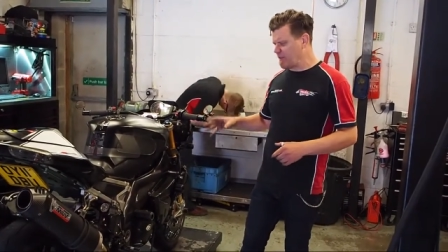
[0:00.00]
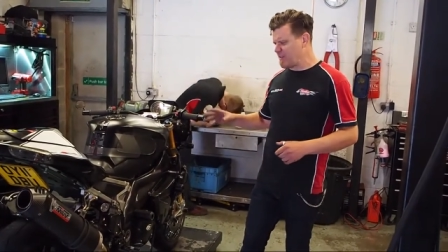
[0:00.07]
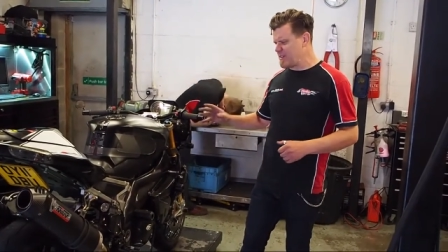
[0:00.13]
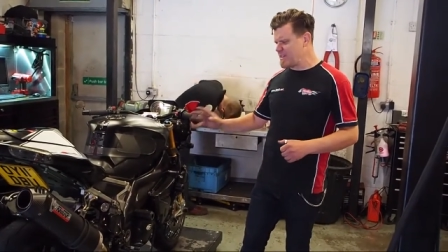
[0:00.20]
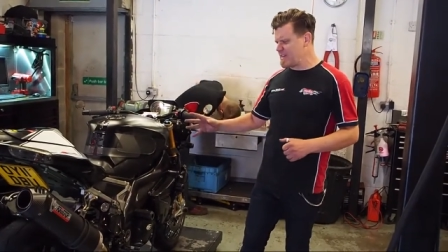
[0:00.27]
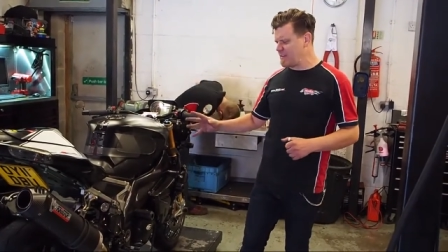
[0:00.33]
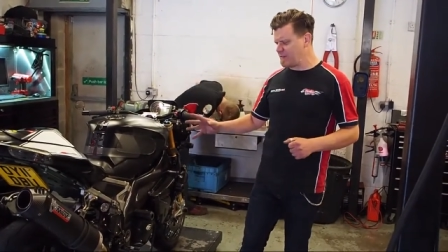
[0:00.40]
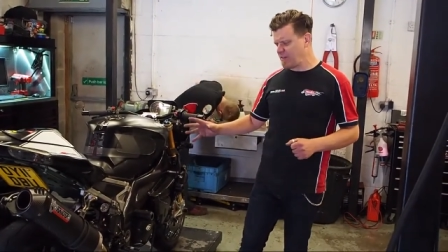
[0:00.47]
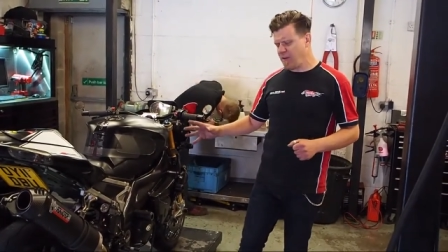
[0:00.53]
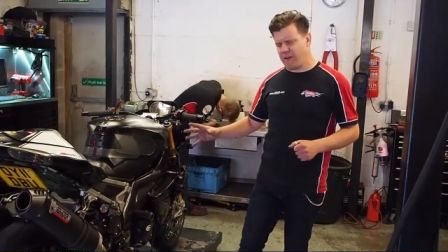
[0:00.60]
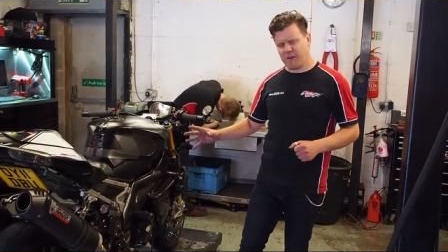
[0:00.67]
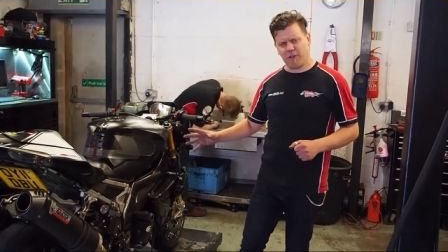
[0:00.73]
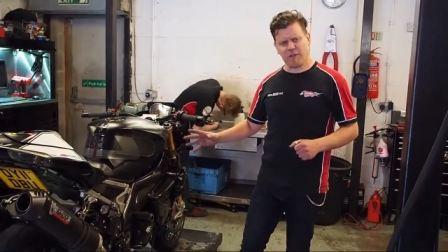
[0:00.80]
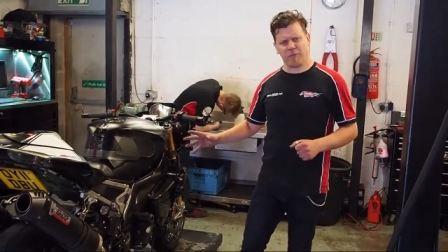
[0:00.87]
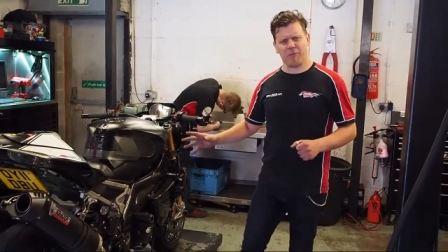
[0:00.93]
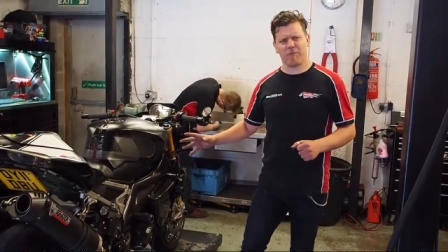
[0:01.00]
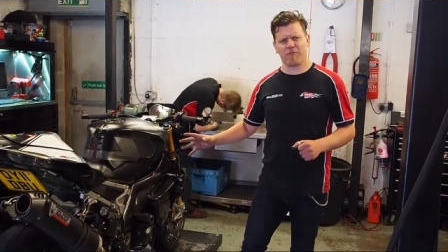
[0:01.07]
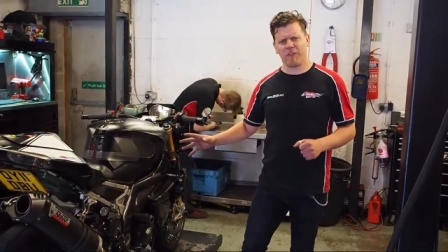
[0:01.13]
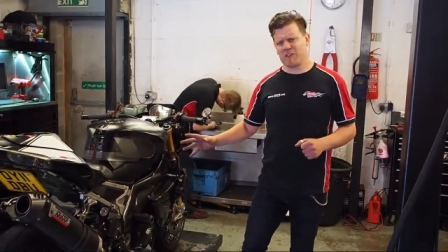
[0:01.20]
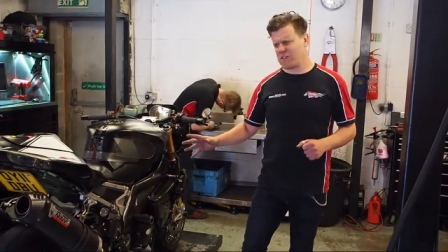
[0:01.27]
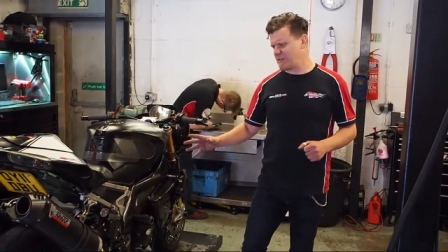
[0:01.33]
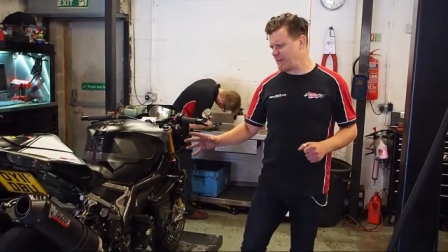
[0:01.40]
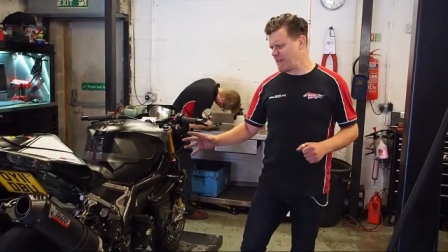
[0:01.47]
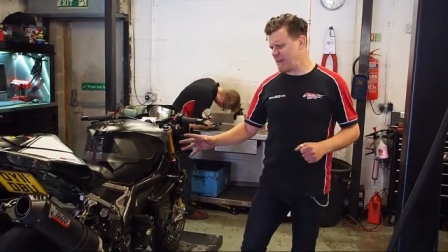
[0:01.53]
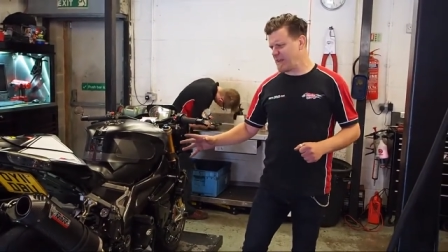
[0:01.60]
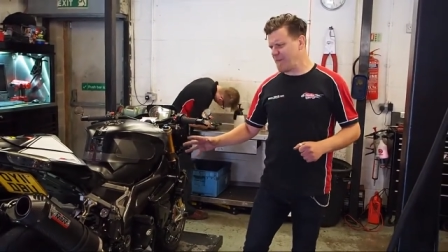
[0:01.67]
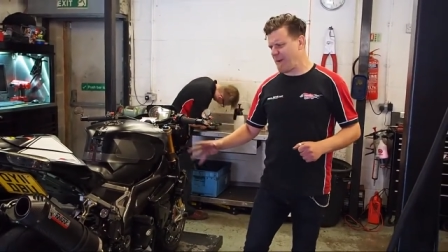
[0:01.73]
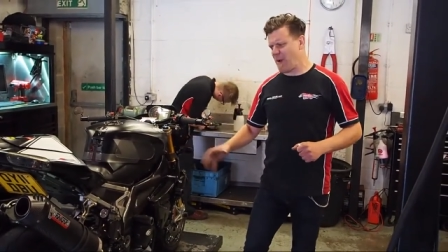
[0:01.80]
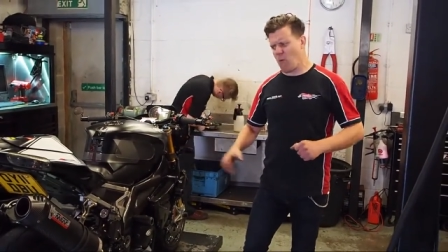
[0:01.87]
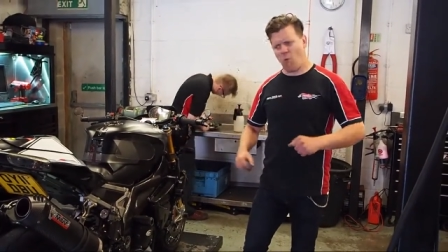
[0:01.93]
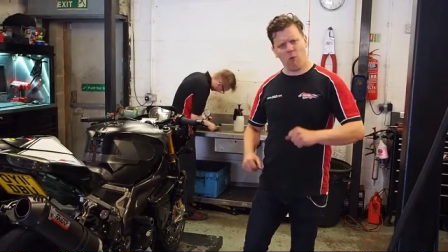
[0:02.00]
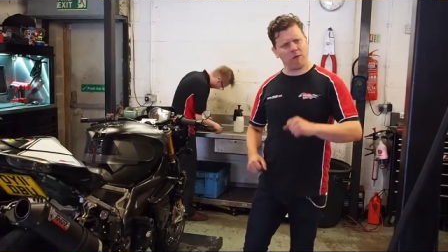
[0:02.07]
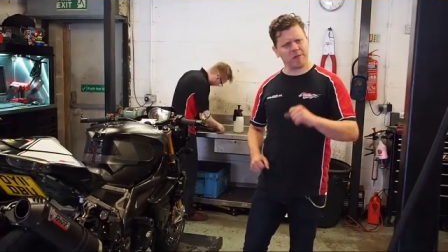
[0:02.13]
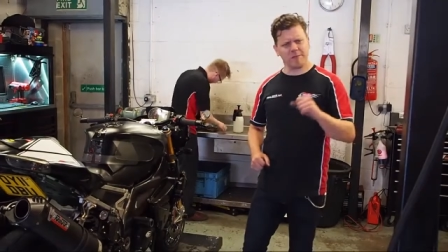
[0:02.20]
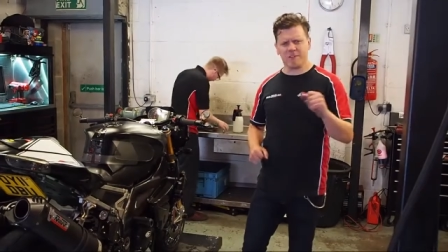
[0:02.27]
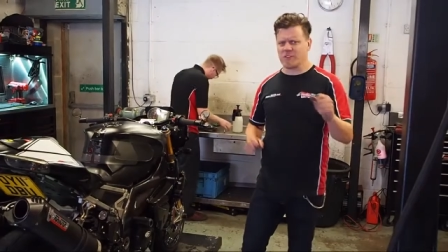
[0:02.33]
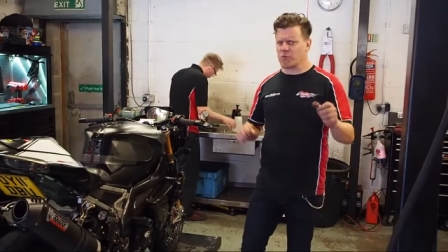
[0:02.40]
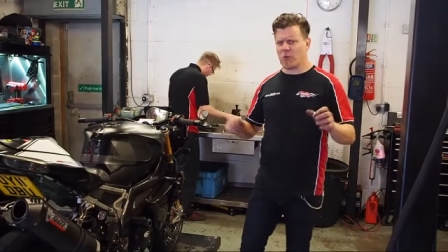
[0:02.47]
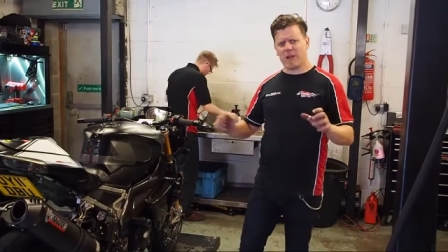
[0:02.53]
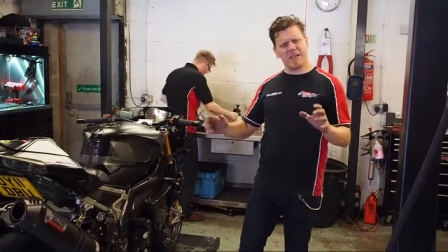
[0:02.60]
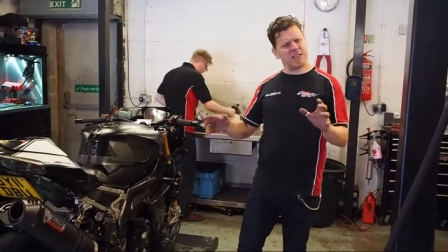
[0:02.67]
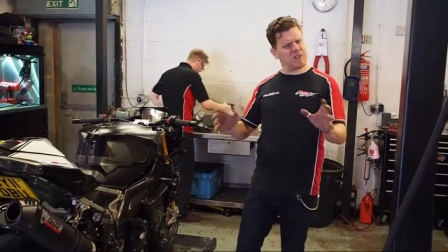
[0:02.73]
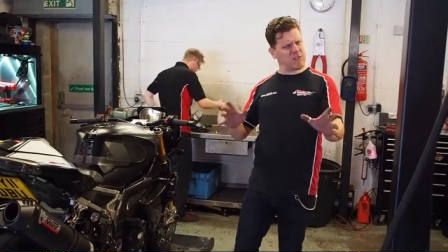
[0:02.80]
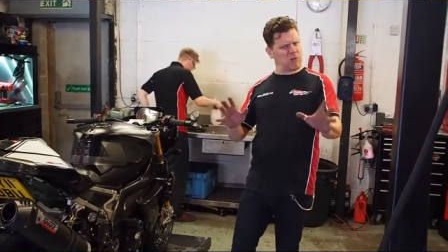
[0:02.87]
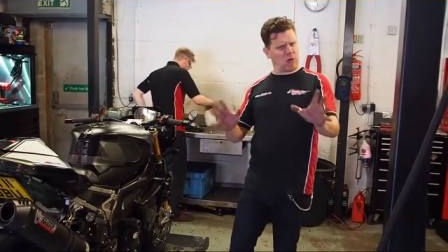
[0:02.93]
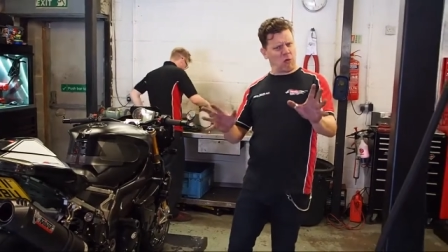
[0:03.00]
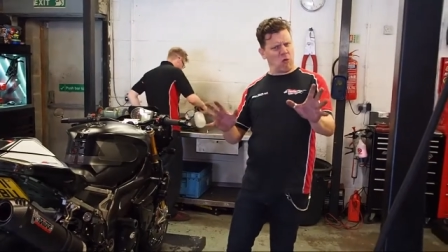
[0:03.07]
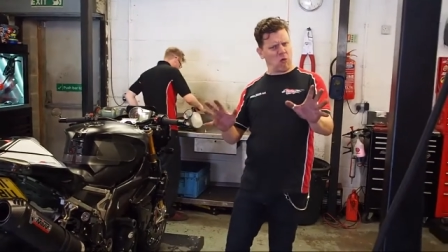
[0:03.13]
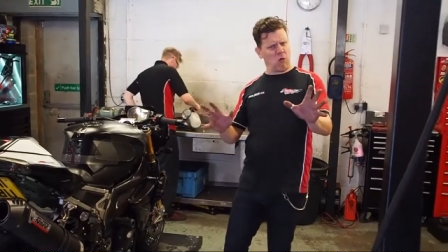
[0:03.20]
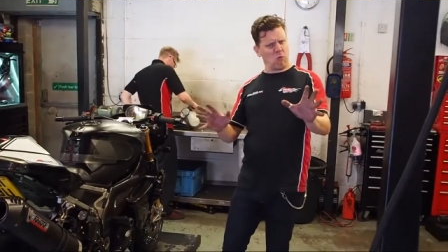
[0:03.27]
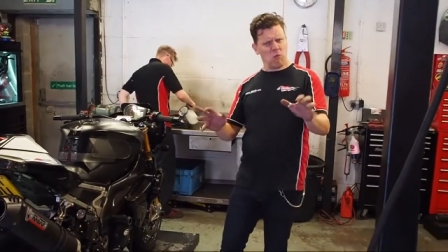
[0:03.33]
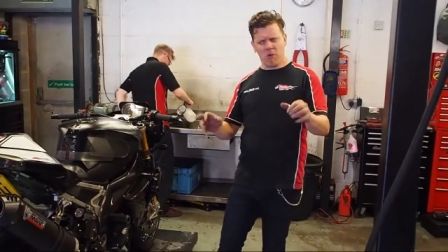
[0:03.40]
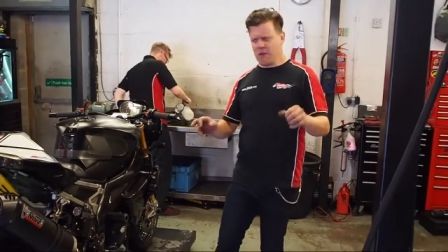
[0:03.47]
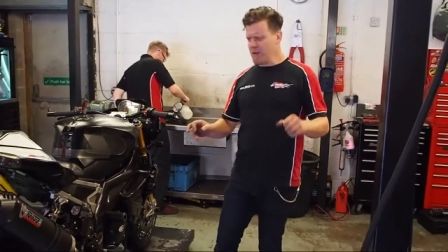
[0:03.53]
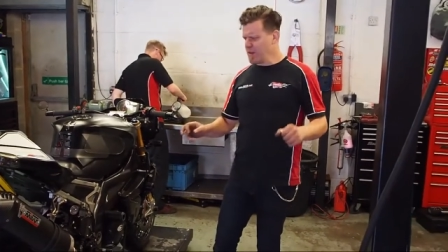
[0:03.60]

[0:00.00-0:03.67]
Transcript: I think it dynoed up originally at about 122,